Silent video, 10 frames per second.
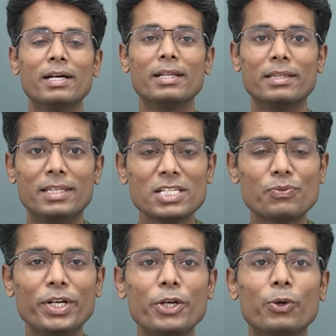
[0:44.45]
This
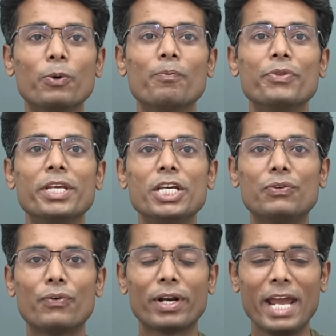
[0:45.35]
video
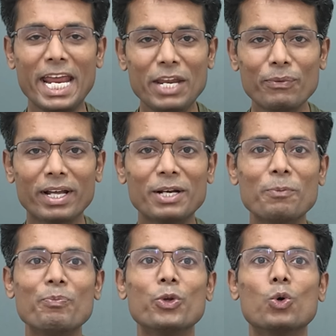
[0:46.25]
is for anyone